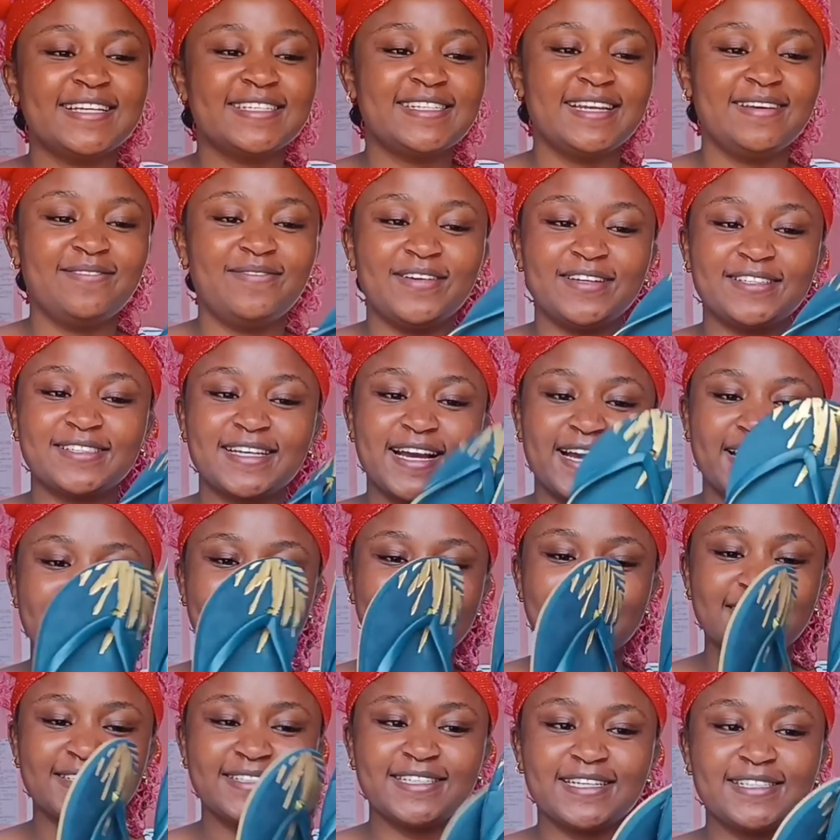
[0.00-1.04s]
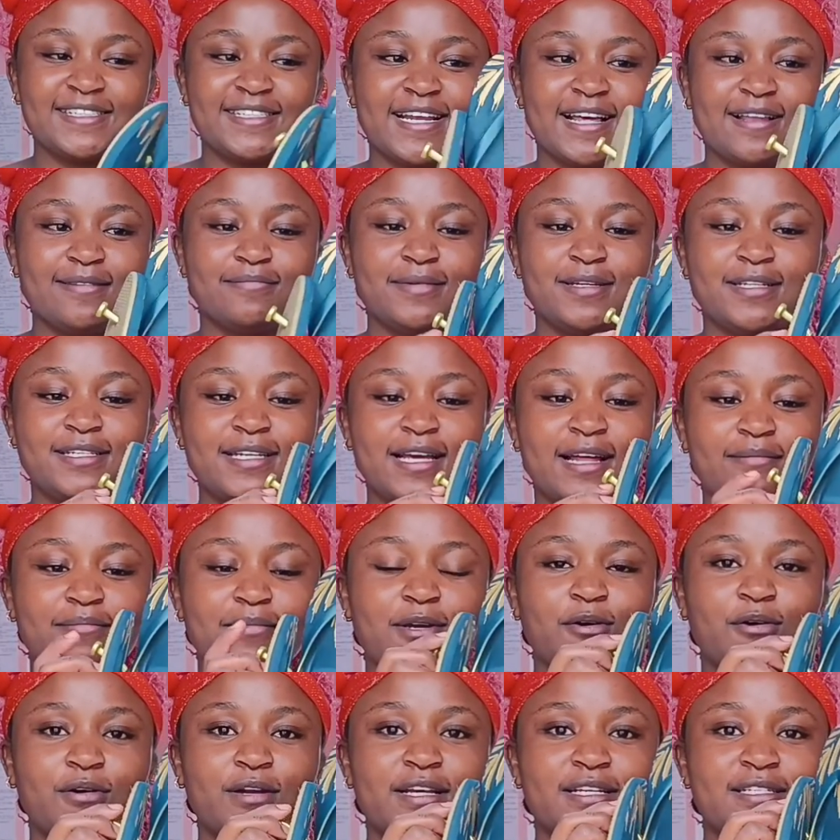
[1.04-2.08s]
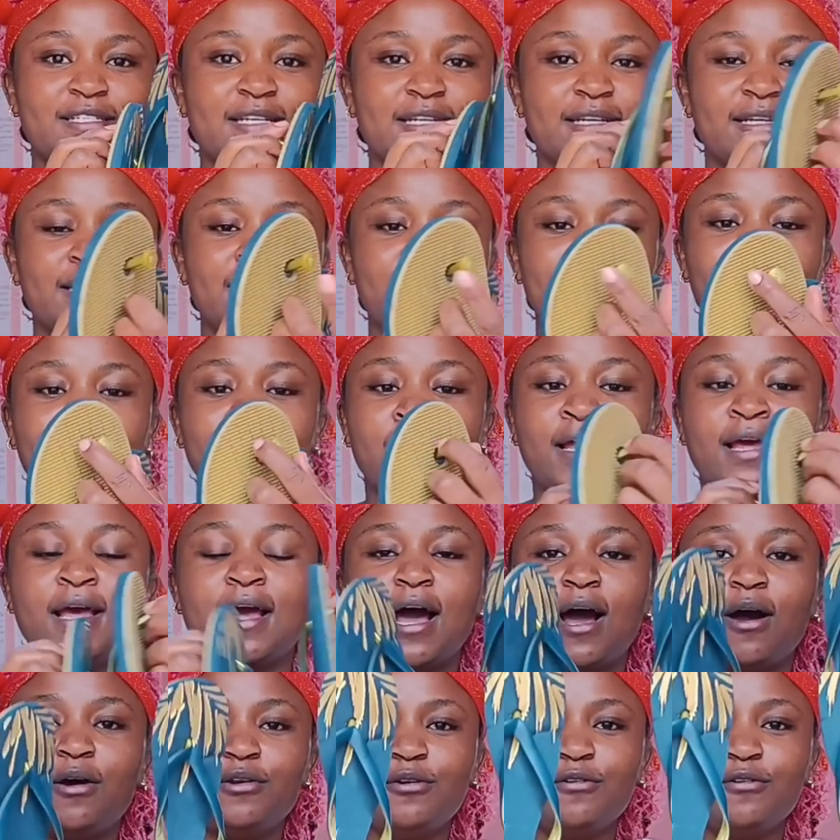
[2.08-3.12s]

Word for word: these slippers, guys. Just tell me. Tell me honestly. How